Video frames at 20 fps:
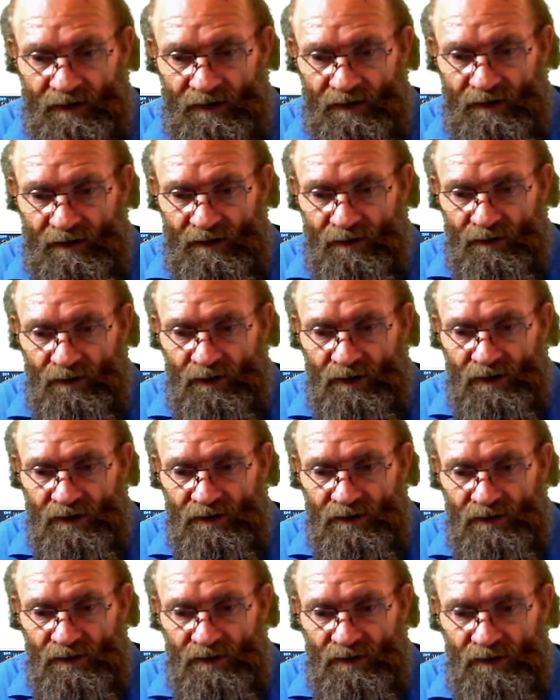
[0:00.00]
according
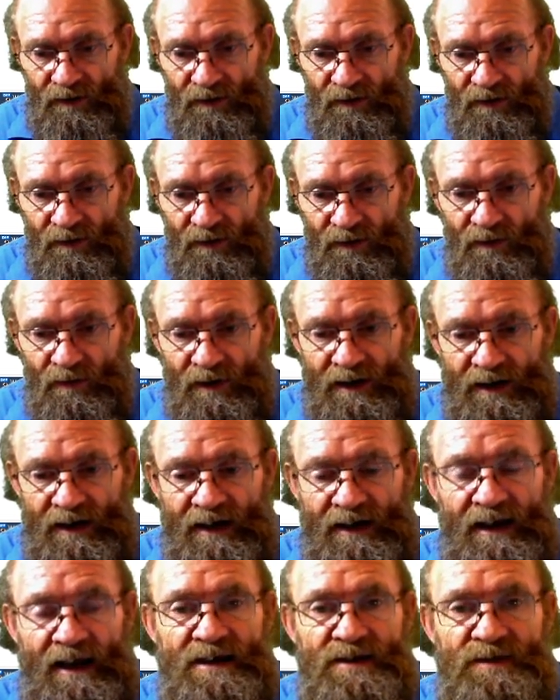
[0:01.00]
to what
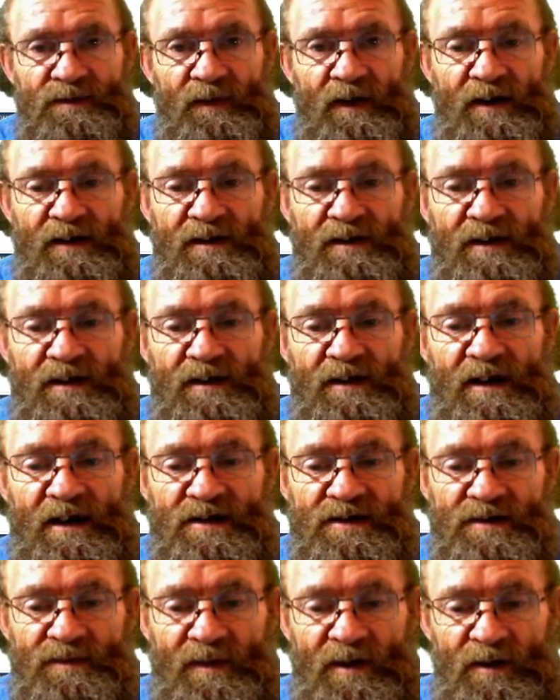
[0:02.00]
it has found in the
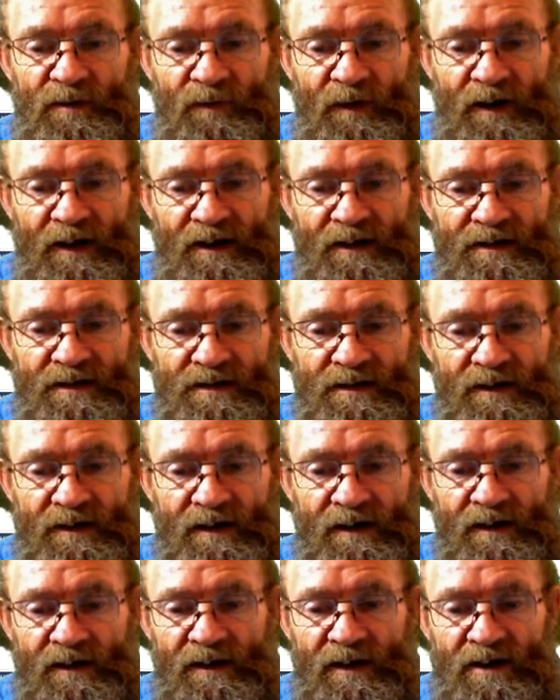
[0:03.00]
XML file.
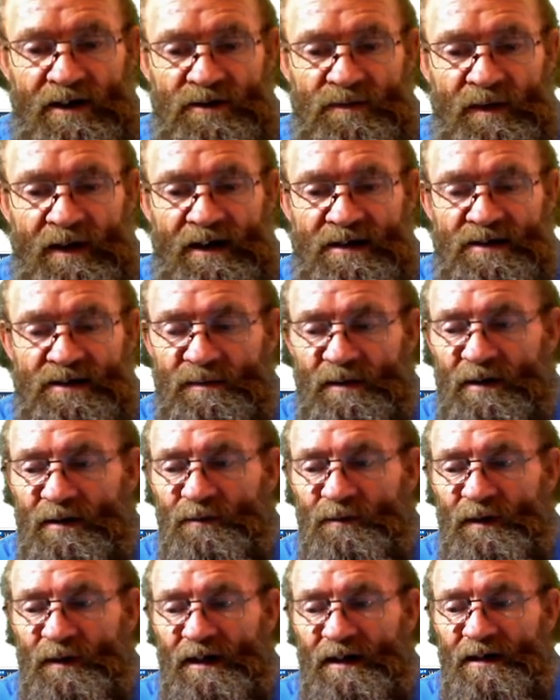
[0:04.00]
And there's my XML
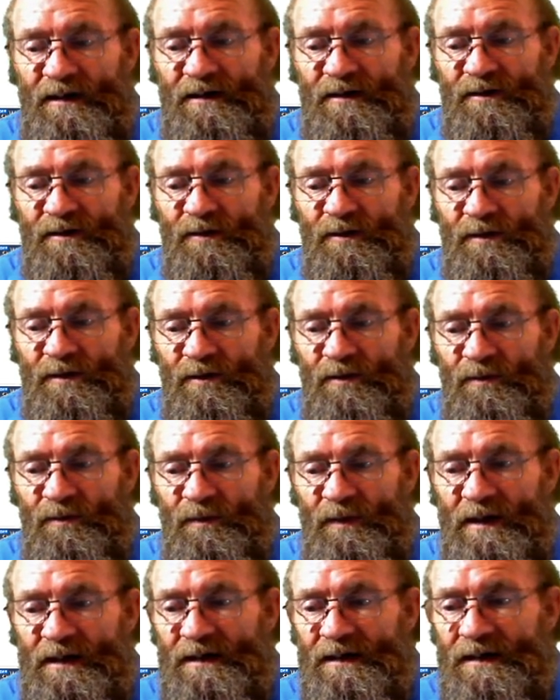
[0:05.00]
file
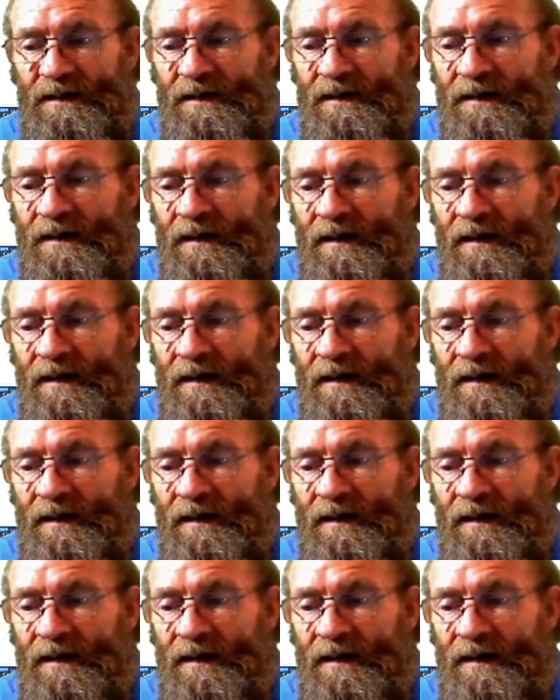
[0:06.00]
completed.